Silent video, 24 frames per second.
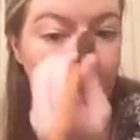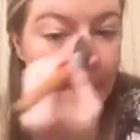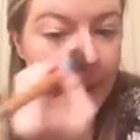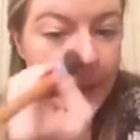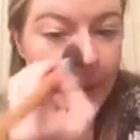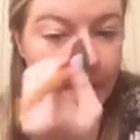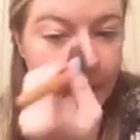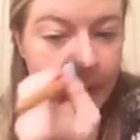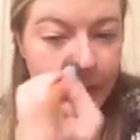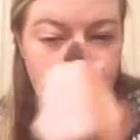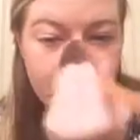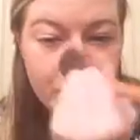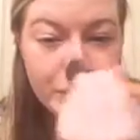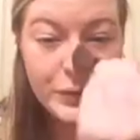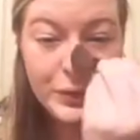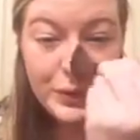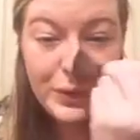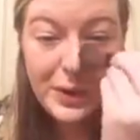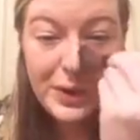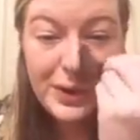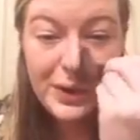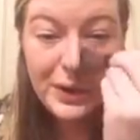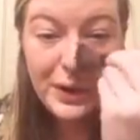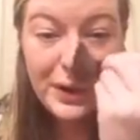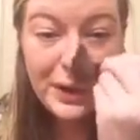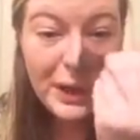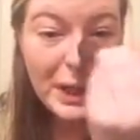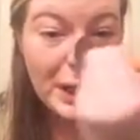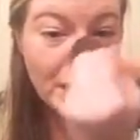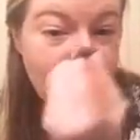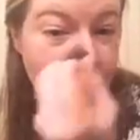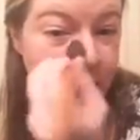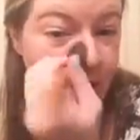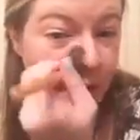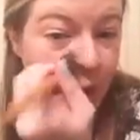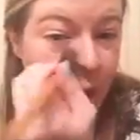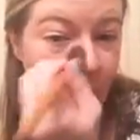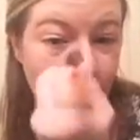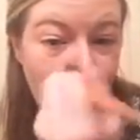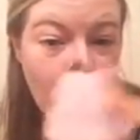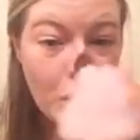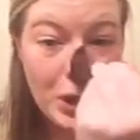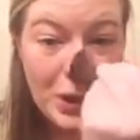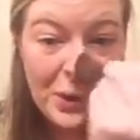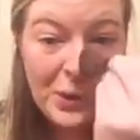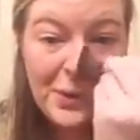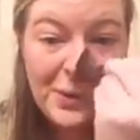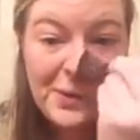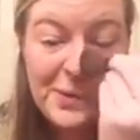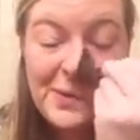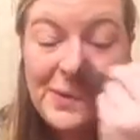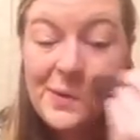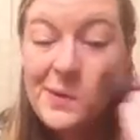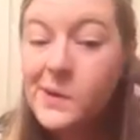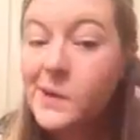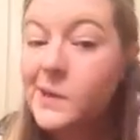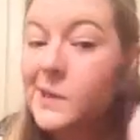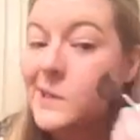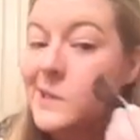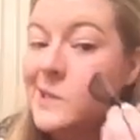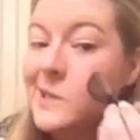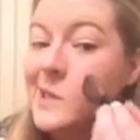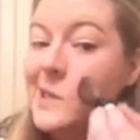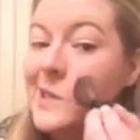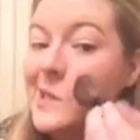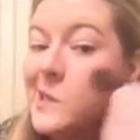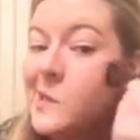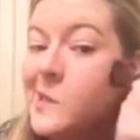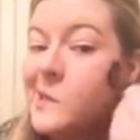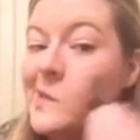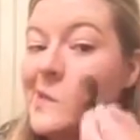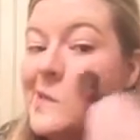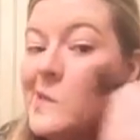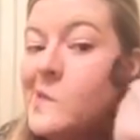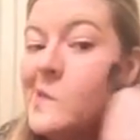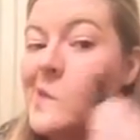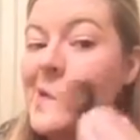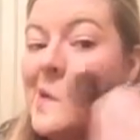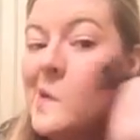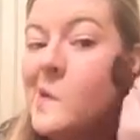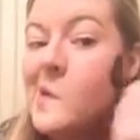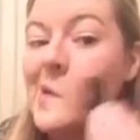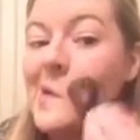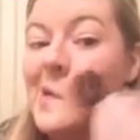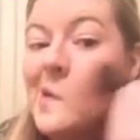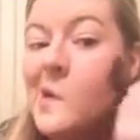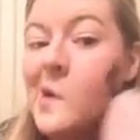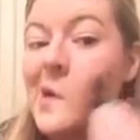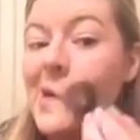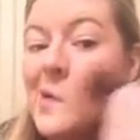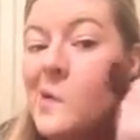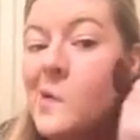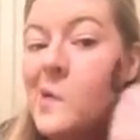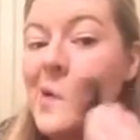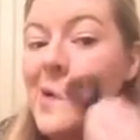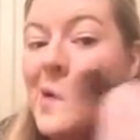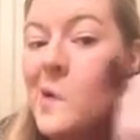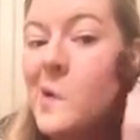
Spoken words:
It gives you a nice glow, like a tan glow,